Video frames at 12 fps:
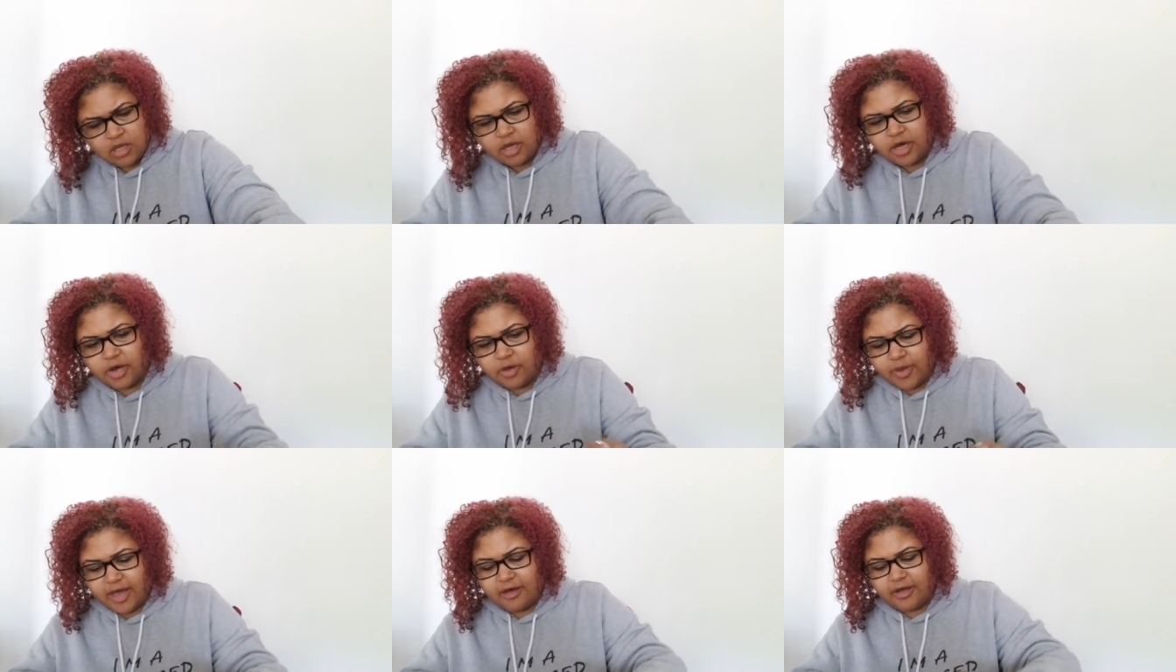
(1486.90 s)
Oh,
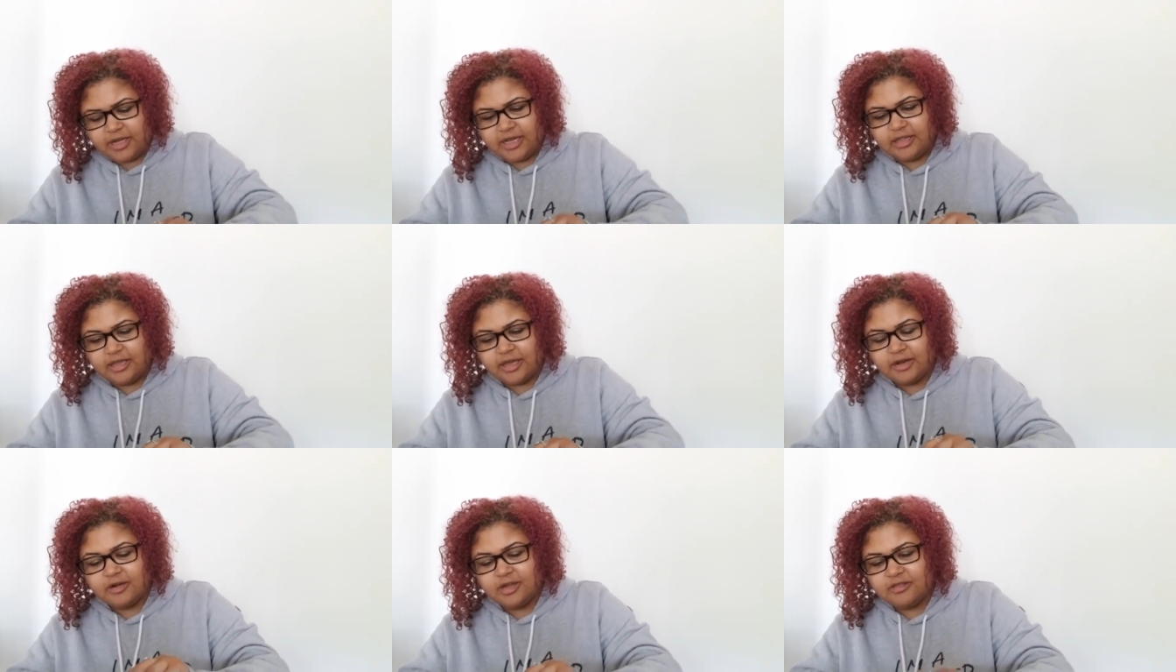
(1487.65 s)
wow, and yeah, look,
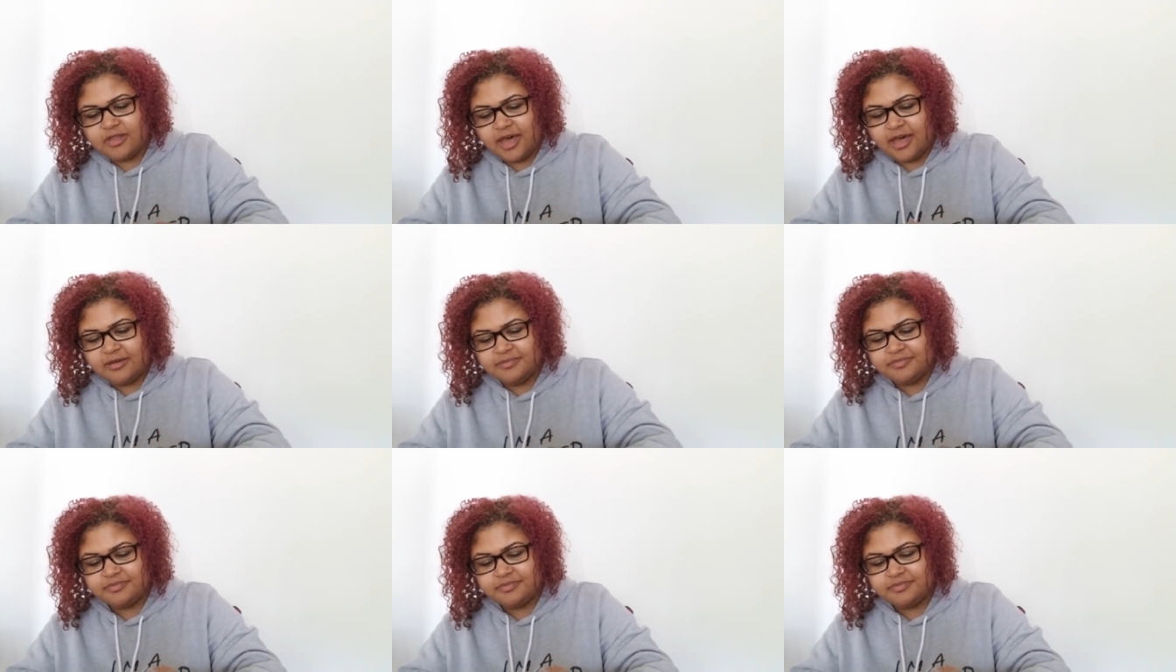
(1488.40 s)
underneath that,